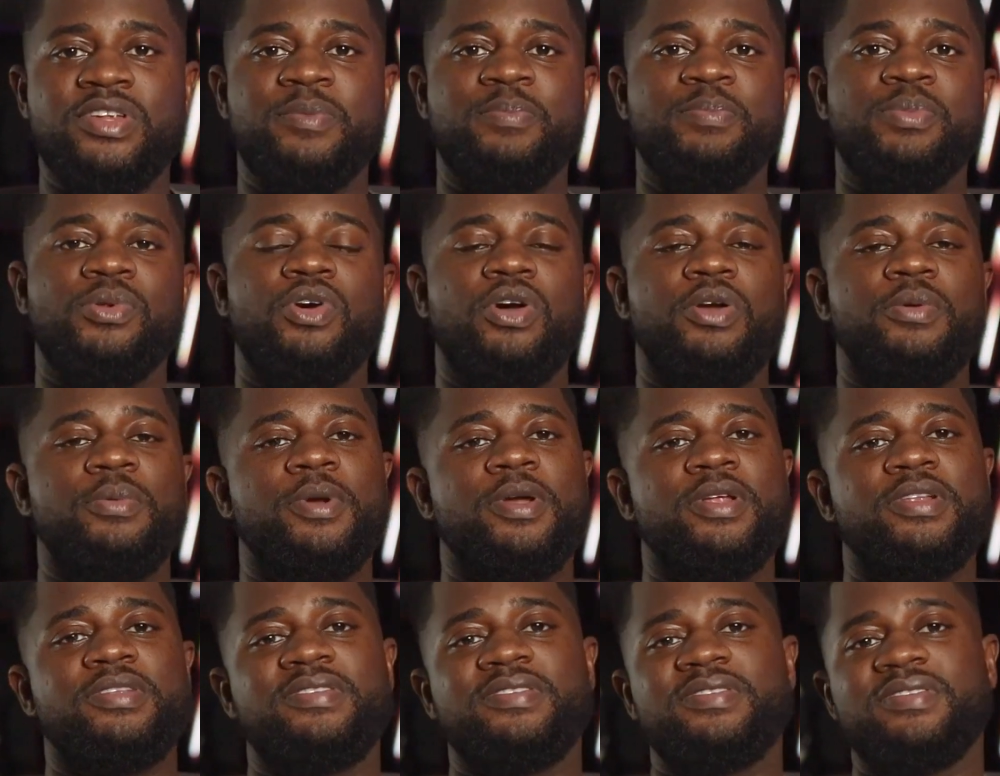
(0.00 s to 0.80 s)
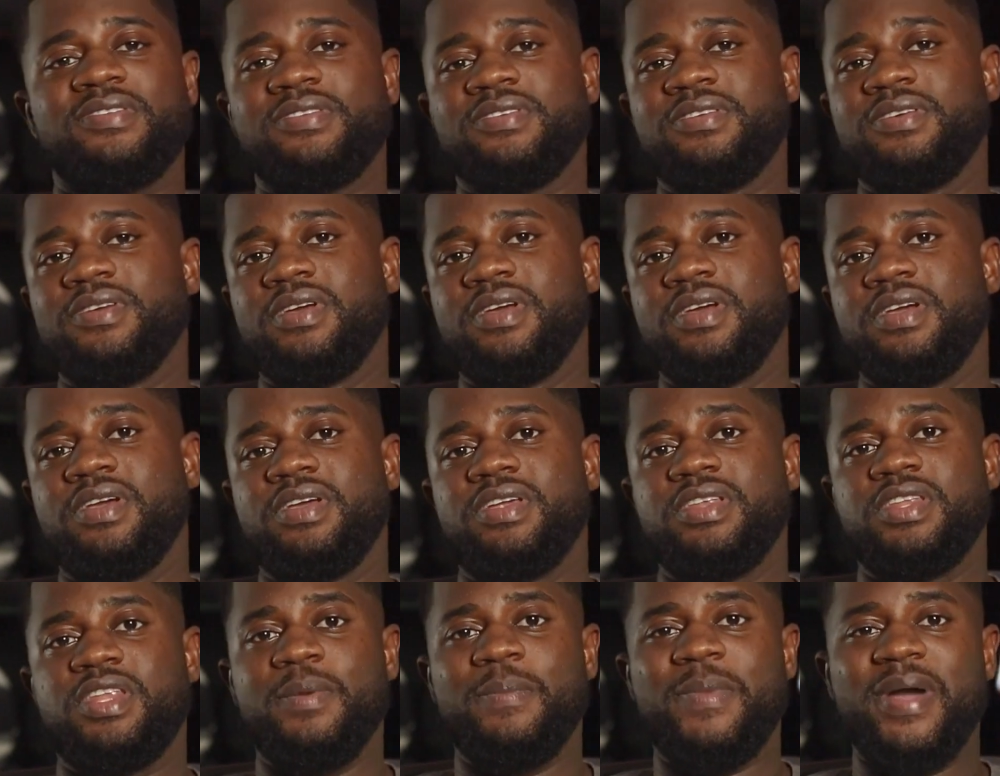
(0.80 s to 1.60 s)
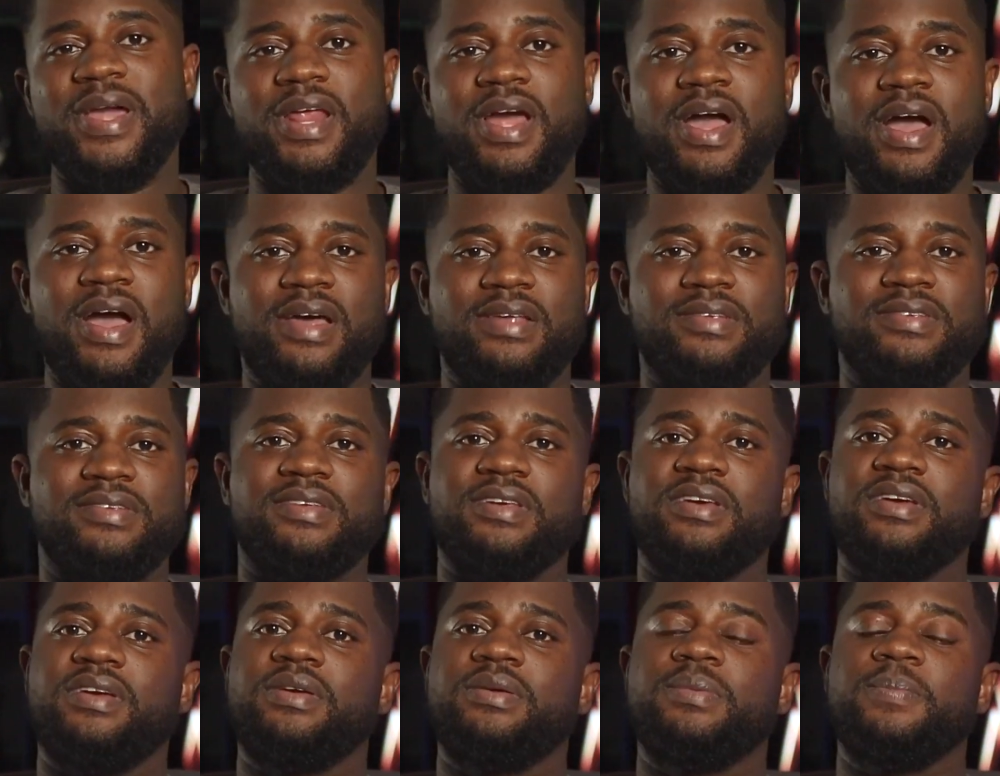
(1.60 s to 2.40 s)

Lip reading: deployments. They might ask,